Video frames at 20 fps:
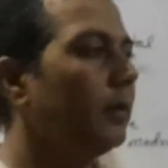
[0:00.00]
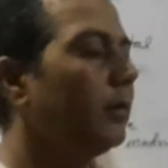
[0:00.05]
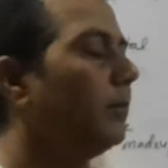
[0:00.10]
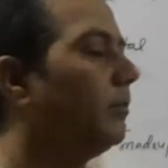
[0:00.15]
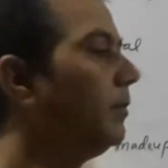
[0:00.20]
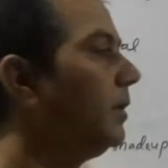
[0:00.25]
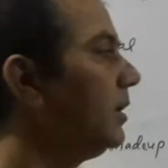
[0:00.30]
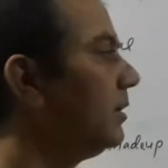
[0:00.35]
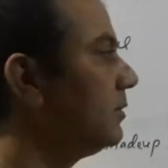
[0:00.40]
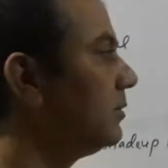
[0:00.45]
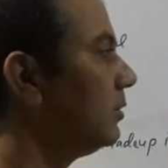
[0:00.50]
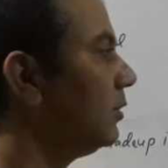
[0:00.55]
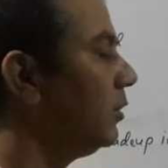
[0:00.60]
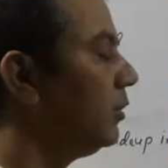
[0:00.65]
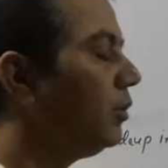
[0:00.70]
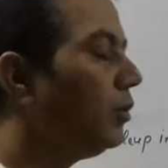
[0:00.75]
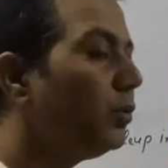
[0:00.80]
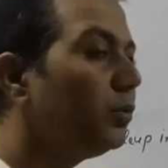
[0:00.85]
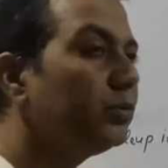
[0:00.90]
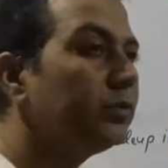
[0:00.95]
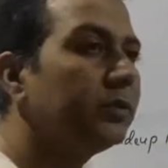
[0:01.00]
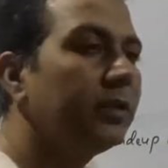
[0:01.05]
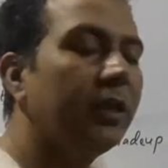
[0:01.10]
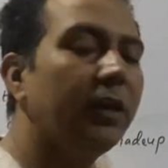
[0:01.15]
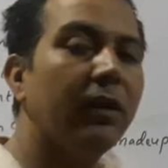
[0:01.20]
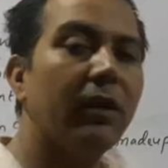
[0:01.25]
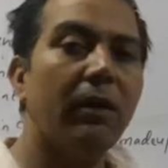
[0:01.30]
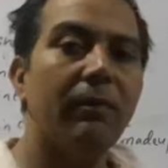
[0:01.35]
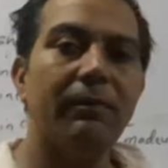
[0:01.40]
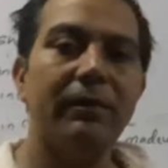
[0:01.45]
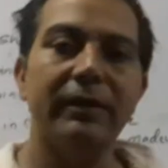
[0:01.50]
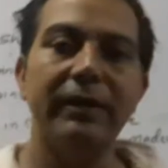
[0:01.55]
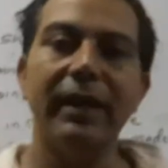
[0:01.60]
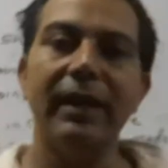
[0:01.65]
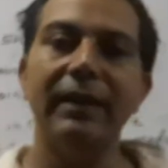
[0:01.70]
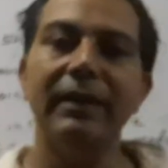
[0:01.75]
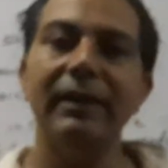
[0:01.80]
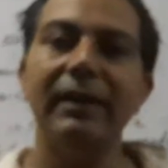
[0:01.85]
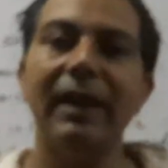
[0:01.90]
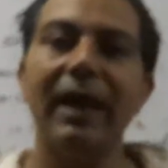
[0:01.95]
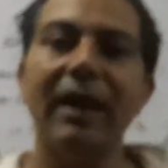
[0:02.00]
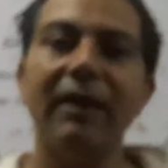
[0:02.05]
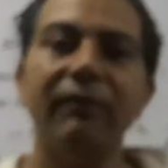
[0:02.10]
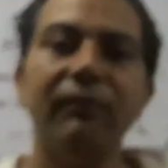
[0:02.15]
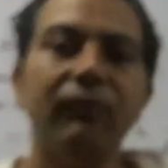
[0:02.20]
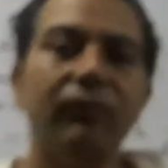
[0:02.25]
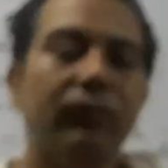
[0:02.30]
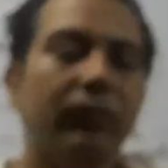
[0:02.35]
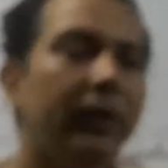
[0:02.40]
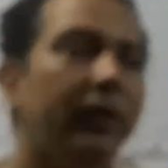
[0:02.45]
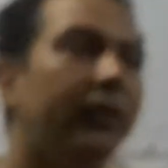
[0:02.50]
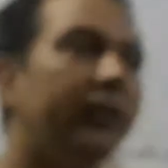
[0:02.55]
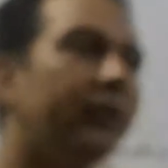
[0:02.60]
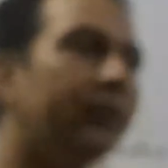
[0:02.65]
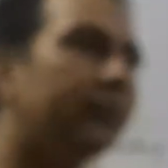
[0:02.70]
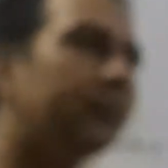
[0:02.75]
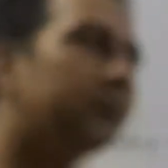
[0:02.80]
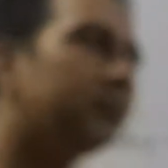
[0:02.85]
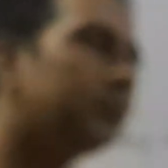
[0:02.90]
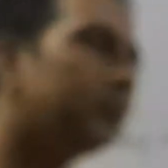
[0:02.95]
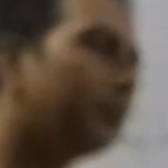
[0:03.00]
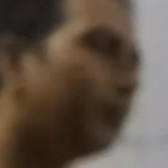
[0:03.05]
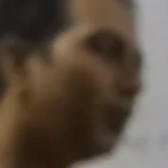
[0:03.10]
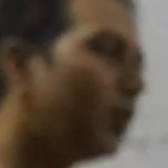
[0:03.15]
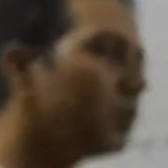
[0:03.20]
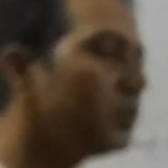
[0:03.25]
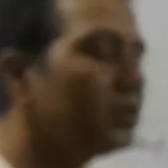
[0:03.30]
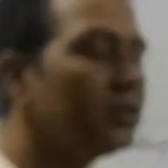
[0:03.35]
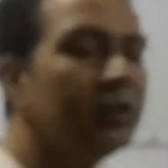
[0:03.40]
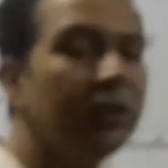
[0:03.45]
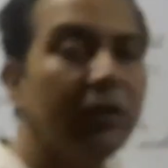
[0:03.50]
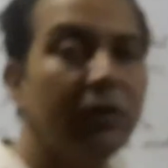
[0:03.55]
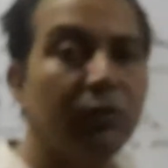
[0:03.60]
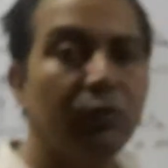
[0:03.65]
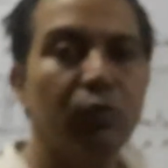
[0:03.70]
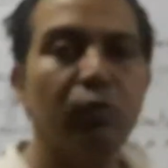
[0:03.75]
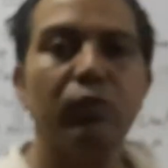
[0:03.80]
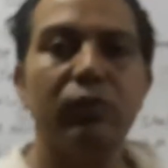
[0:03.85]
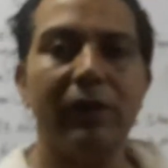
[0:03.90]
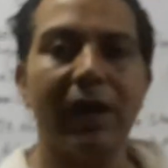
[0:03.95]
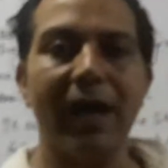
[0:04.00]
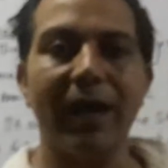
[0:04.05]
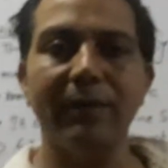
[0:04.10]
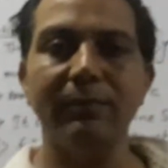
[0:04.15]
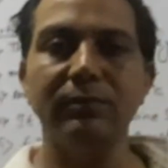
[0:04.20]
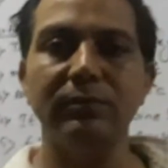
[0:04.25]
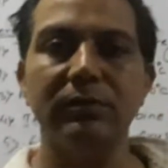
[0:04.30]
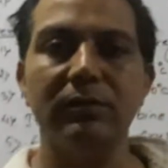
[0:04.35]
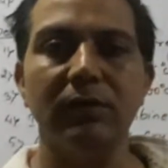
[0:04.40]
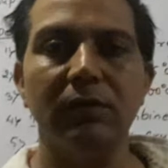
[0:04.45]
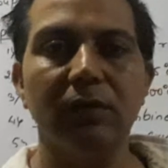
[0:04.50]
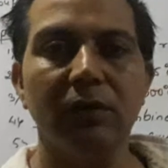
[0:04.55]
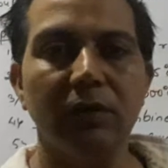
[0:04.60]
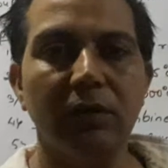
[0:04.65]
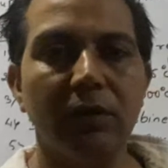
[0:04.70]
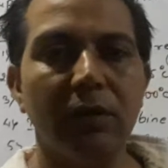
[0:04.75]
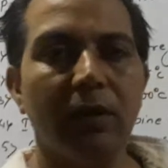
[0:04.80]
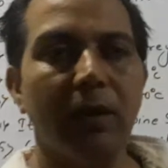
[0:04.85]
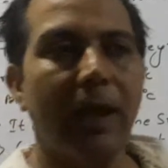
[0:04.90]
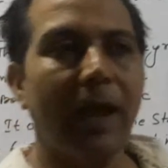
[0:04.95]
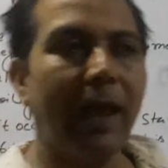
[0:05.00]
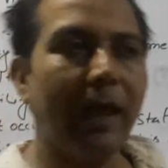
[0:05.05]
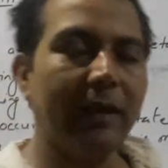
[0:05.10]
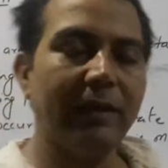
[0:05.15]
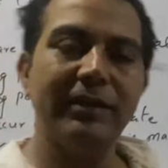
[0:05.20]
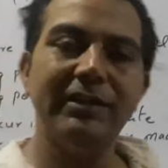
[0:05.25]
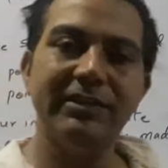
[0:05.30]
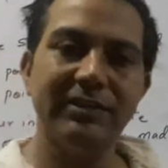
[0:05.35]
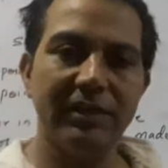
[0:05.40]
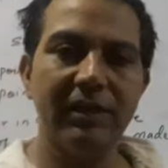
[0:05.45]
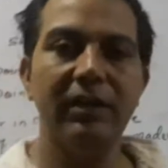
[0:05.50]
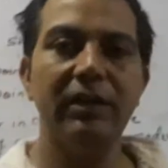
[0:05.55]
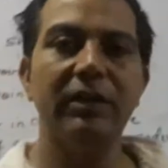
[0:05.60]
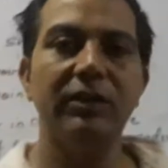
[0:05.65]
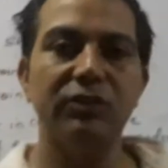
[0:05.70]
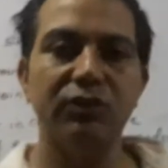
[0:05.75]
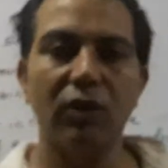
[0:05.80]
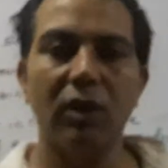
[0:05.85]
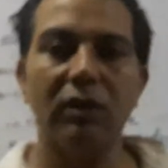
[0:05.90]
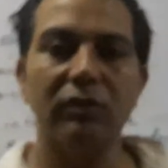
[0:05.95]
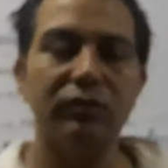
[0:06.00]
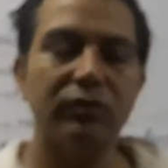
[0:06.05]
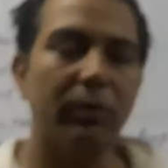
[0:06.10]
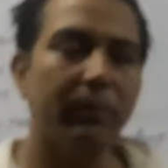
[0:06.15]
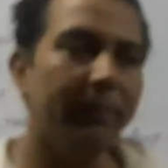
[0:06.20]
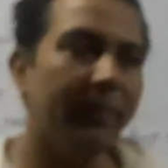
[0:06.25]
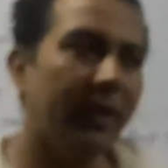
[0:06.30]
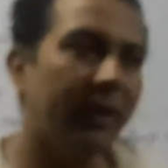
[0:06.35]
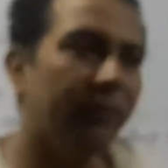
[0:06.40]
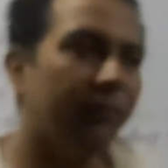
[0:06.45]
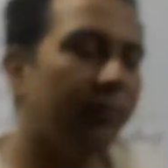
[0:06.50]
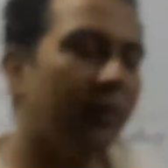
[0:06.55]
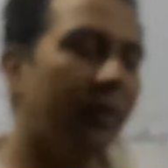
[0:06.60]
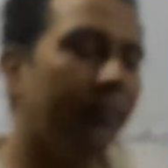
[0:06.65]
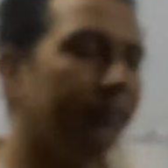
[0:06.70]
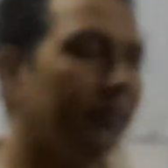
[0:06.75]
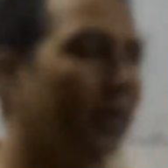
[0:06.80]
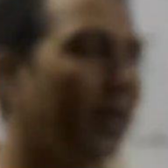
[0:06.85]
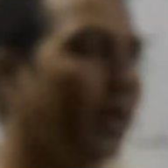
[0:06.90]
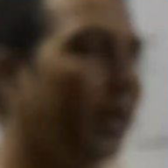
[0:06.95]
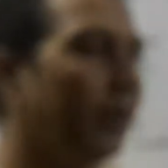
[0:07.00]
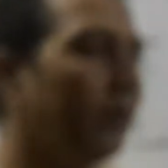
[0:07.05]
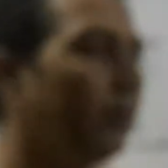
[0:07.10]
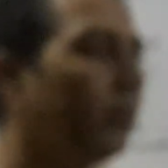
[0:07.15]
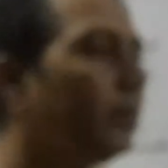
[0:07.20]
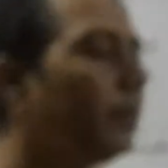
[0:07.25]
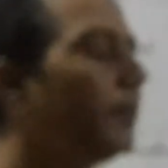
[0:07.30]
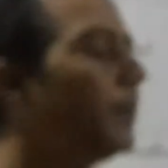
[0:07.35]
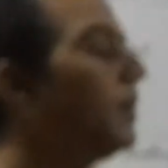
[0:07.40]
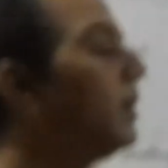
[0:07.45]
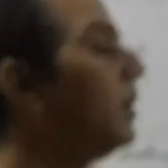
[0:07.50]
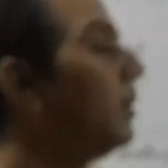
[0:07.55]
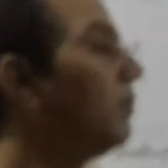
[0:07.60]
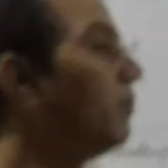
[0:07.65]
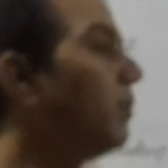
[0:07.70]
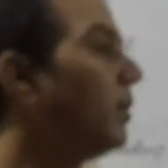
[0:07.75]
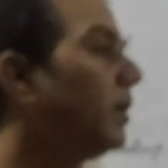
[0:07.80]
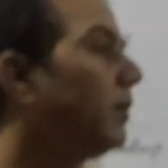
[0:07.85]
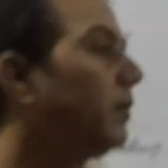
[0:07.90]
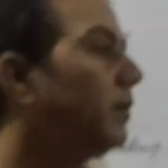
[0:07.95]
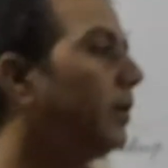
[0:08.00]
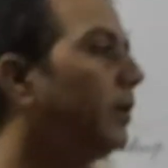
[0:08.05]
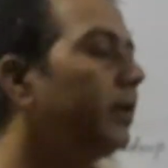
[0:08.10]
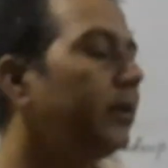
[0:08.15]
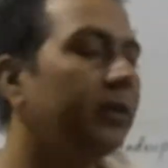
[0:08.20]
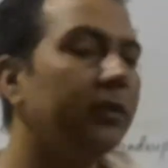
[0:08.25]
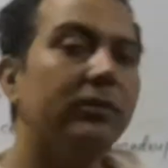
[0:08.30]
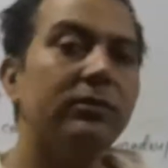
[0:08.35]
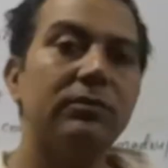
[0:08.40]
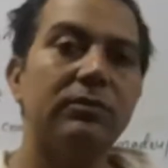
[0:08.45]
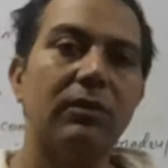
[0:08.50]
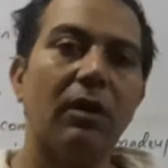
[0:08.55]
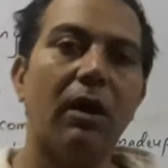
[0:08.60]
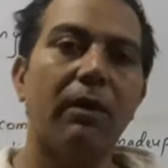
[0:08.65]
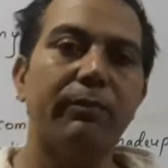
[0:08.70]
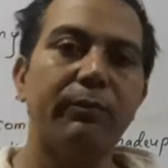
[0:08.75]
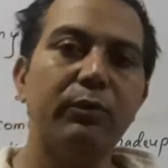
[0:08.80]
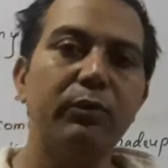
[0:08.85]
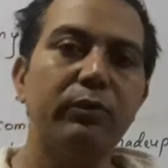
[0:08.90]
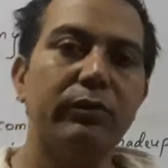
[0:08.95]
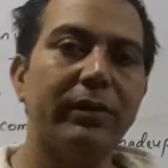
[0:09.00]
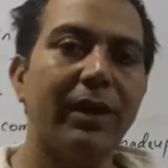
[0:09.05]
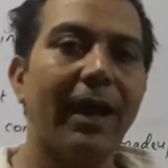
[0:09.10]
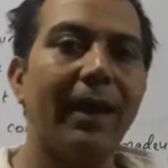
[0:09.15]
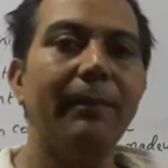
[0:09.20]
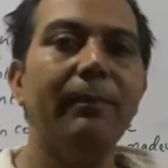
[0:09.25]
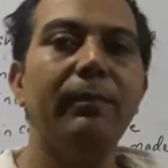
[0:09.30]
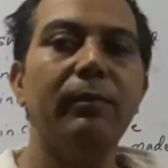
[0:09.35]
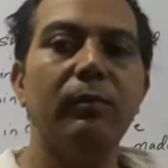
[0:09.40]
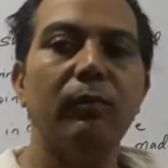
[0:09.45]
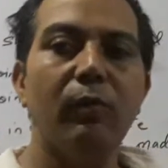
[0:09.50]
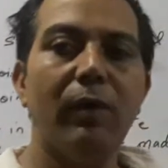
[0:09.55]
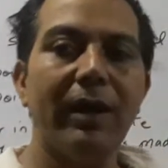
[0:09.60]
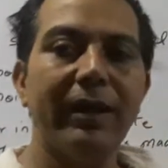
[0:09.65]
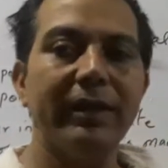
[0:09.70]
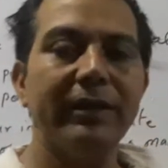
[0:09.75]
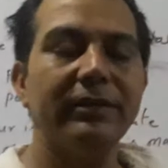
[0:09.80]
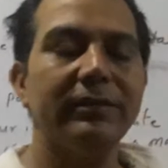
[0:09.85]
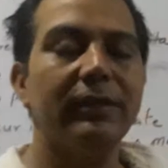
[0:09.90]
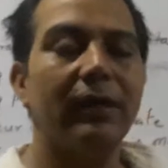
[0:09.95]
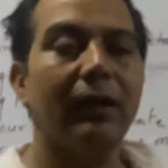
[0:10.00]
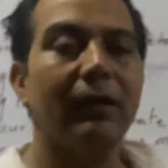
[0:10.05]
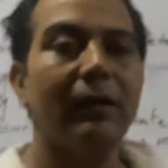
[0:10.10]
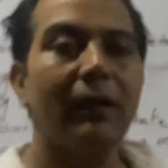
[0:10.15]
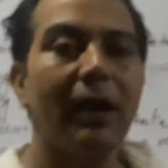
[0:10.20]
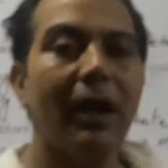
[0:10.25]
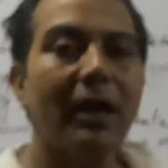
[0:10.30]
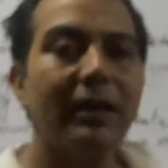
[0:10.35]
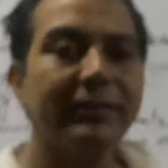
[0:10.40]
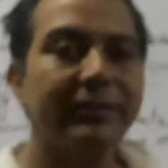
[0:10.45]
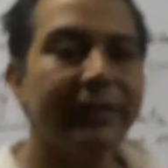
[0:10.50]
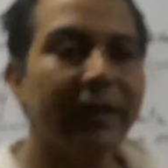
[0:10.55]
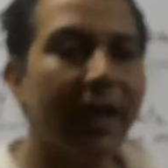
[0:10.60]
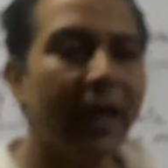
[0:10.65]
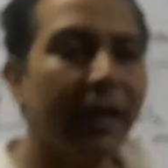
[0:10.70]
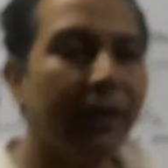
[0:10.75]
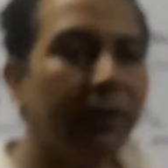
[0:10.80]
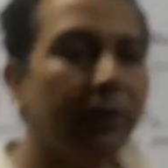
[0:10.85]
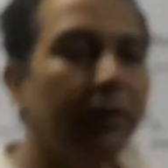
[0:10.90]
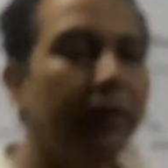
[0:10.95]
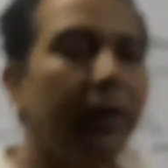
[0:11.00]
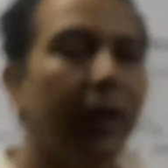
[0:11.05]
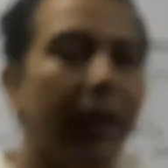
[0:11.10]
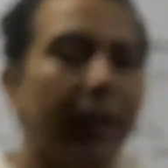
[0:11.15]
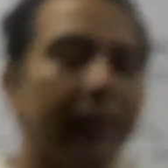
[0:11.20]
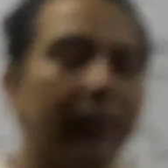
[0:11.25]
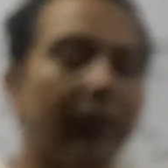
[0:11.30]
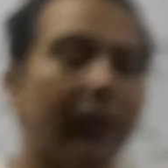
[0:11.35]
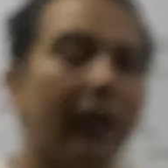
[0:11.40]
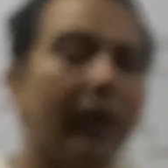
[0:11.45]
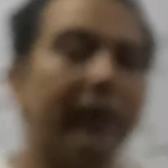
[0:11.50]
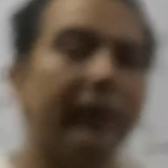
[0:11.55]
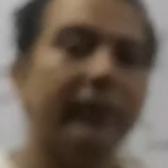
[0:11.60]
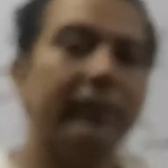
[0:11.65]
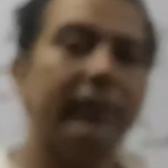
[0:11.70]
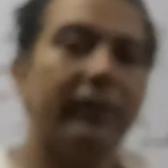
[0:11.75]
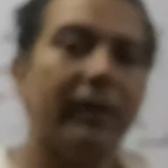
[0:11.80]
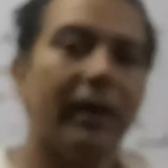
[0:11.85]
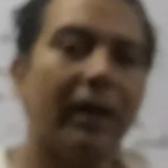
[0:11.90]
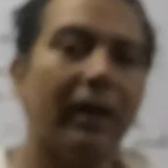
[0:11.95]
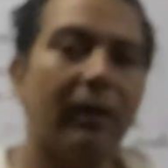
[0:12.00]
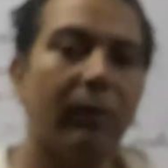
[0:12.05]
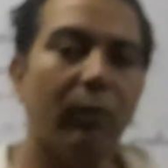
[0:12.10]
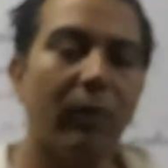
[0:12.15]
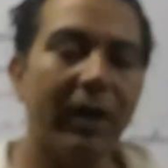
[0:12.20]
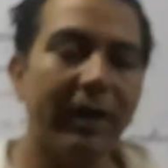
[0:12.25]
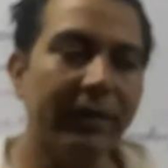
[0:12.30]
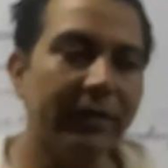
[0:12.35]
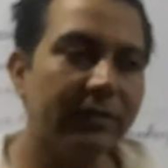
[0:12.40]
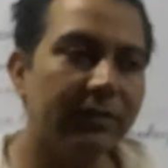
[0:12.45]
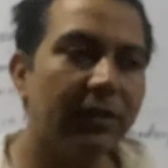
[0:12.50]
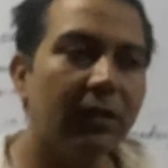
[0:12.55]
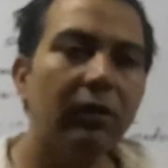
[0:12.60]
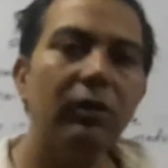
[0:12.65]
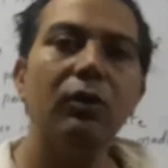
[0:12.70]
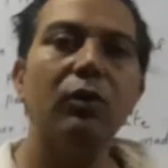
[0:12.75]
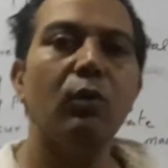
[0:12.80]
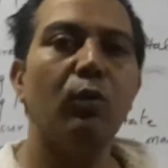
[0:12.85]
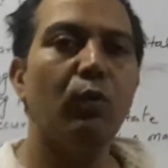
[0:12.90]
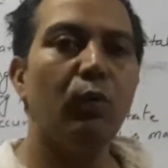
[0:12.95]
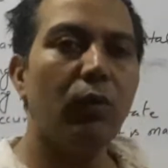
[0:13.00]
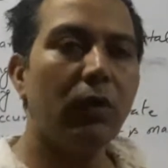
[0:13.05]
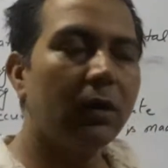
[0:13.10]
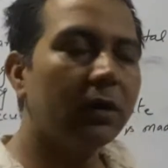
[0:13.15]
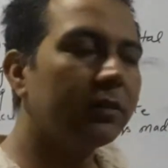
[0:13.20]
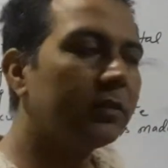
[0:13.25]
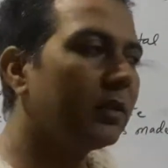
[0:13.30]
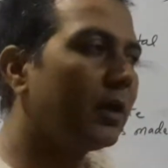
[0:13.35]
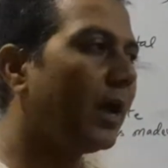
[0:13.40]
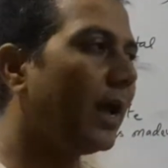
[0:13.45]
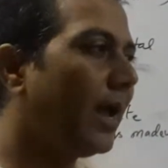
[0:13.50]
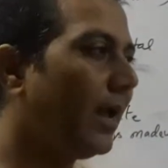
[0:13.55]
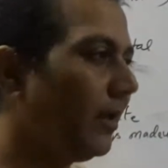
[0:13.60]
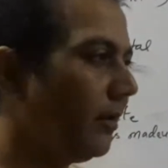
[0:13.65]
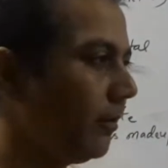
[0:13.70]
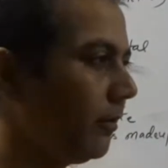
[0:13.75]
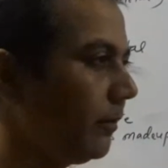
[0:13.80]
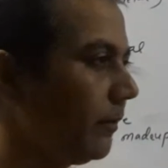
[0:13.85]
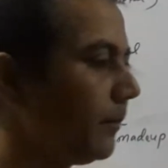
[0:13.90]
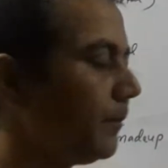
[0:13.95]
means used in our daily life. It is mostly two types, and steel is also made from the iron, but it is of two types. One is the cast iron and the another one is the wrought iron.